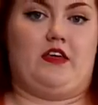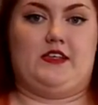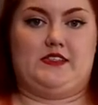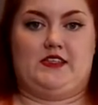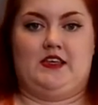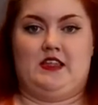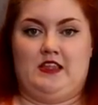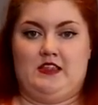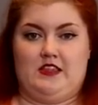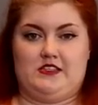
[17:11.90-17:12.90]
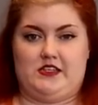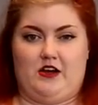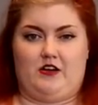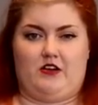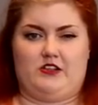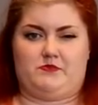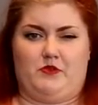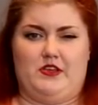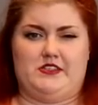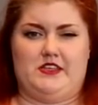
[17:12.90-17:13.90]
this this year during
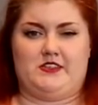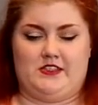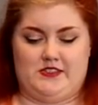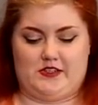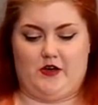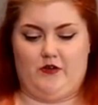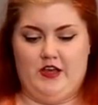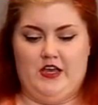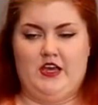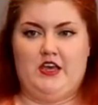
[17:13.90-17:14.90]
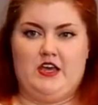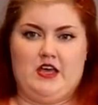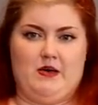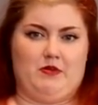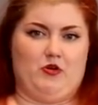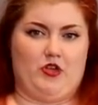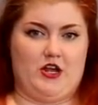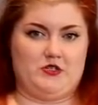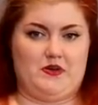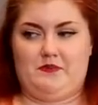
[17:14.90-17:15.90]
spooky season, so I'm gonna hold on to